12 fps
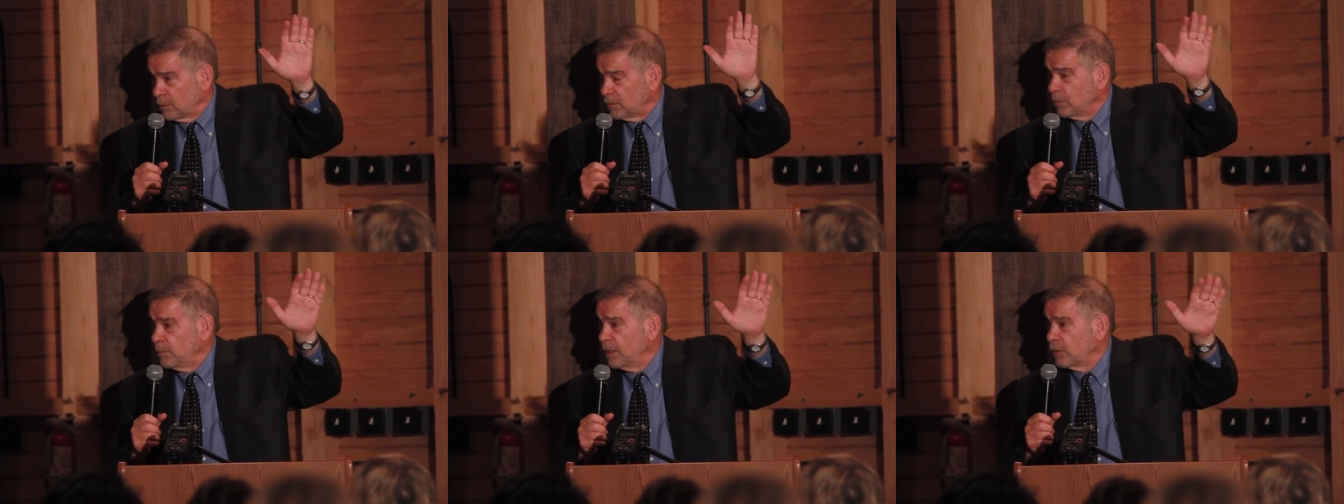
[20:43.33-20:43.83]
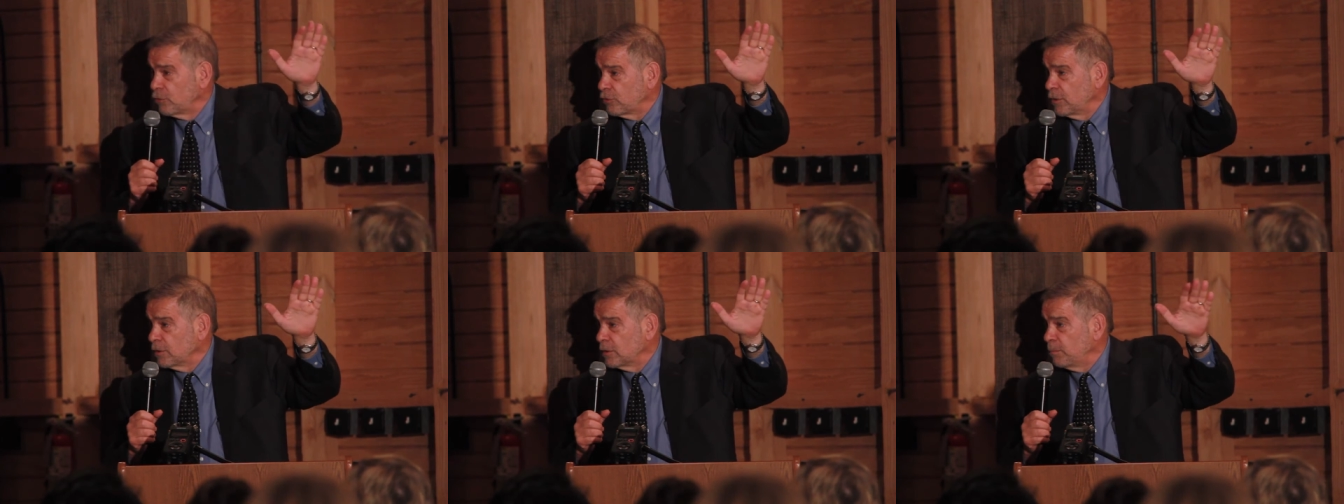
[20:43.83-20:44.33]

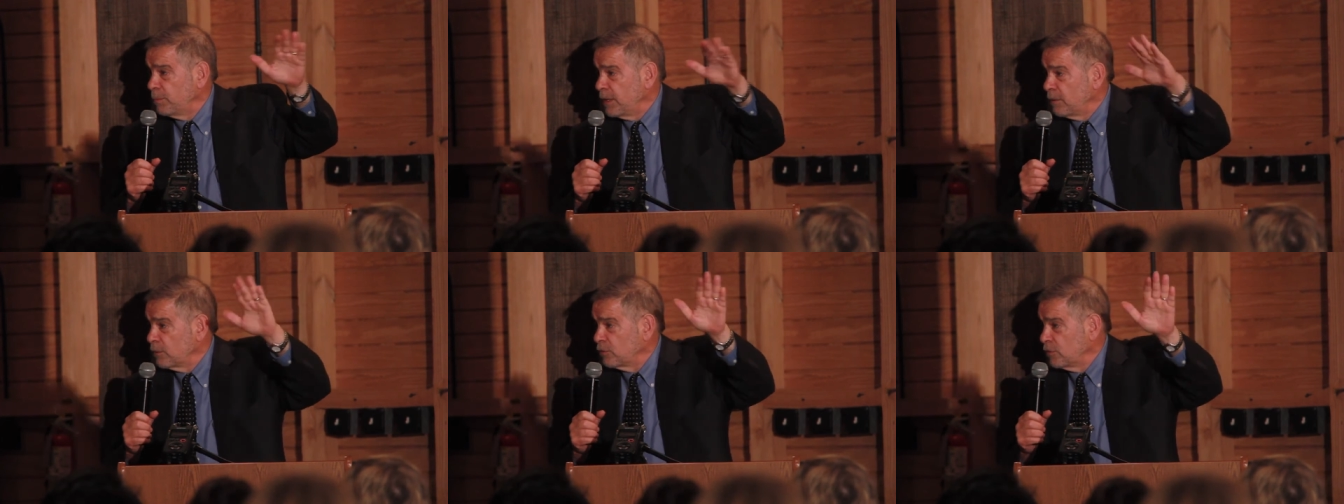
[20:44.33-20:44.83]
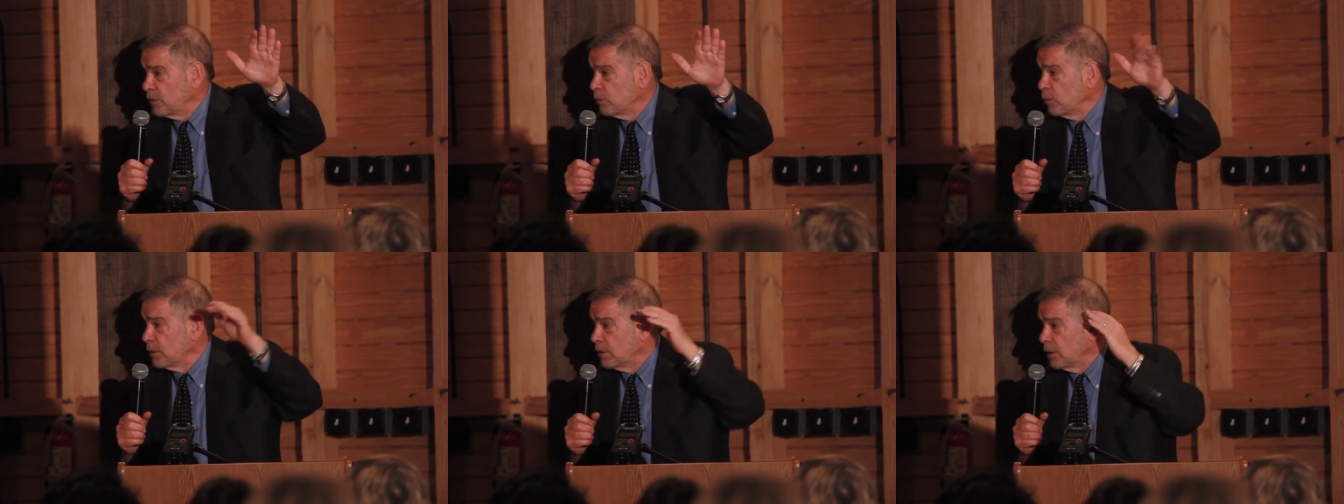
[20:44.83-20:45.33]
diminished in
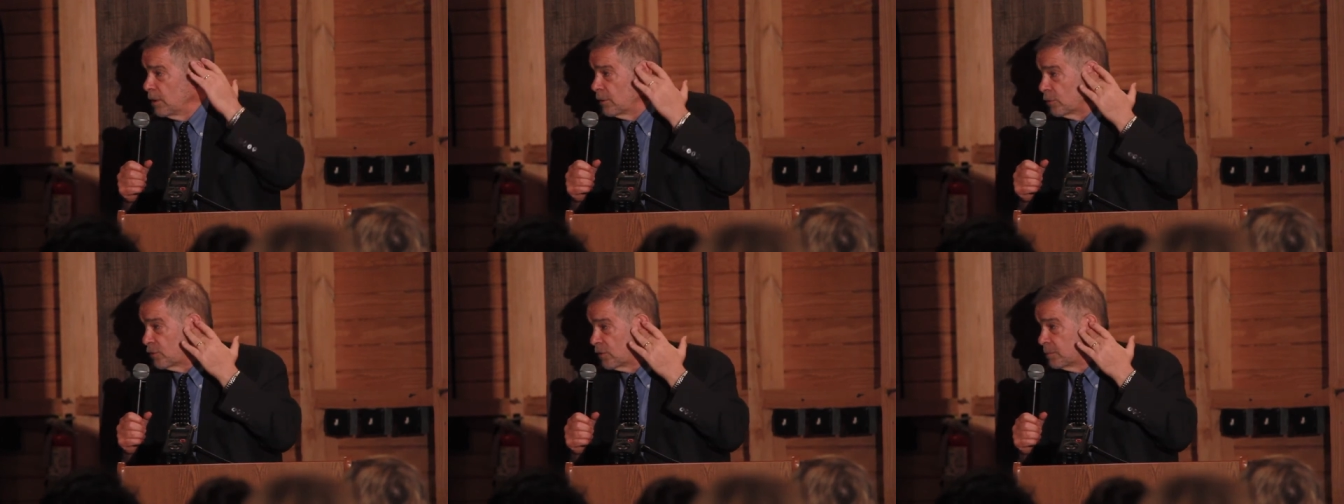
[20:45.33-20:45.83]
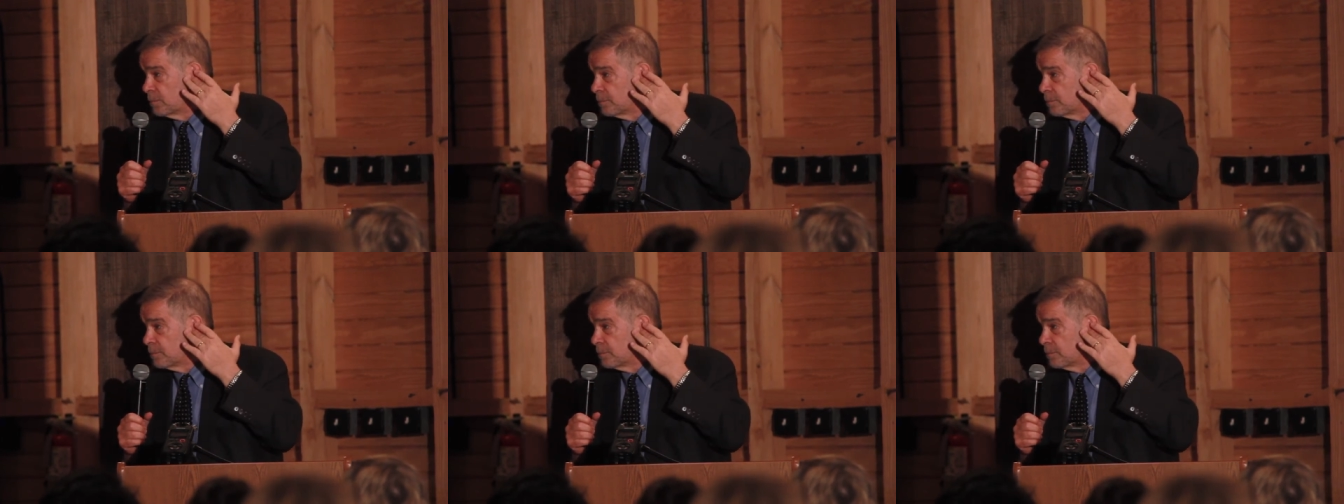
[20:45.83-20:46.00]
comparison with the others.